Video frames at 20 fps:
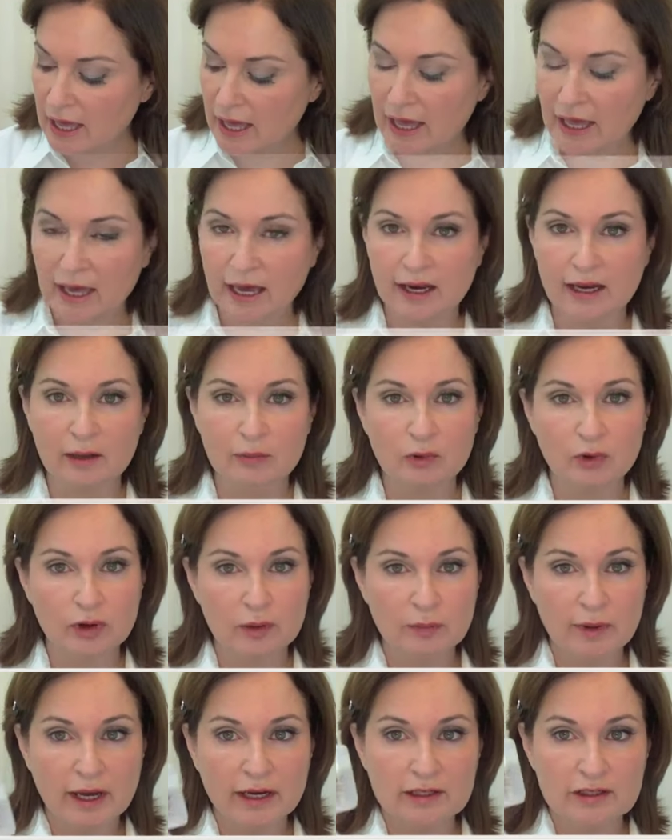And I'm
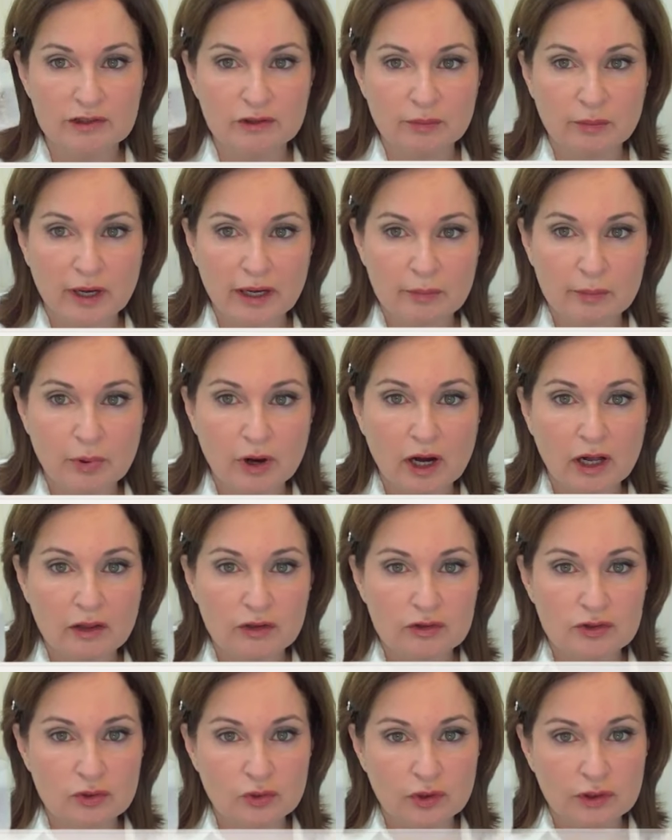going back to my
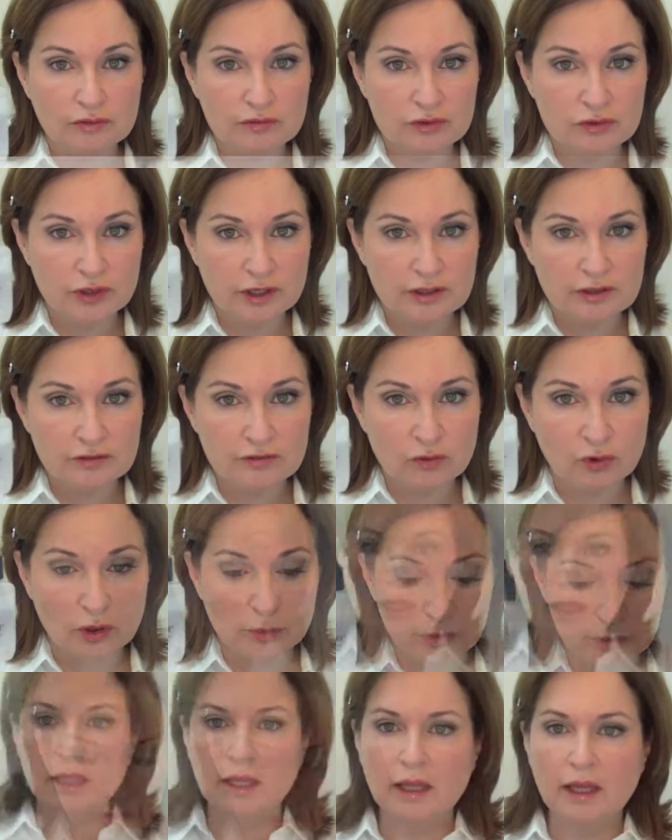Paula Dwarf
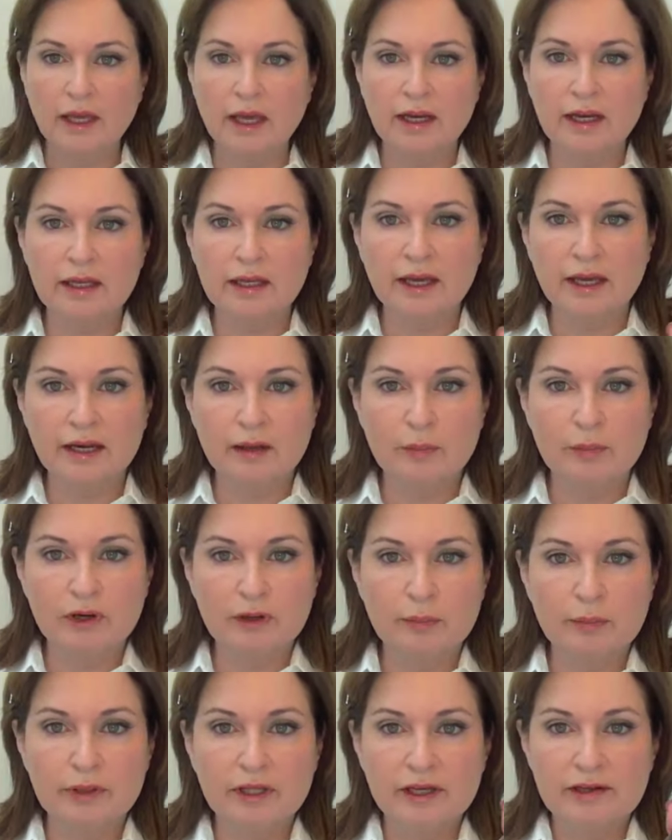Transformer. And again, I'm
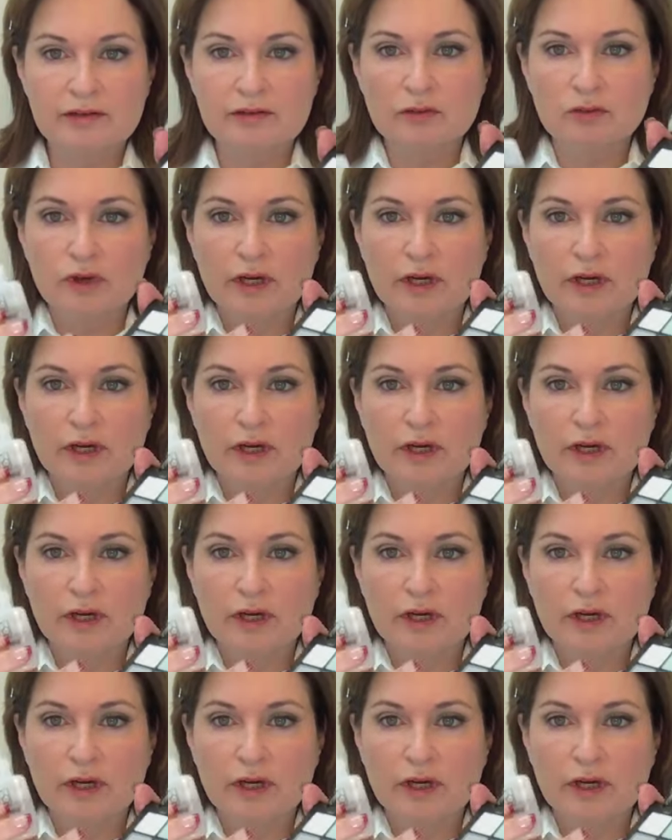going to place it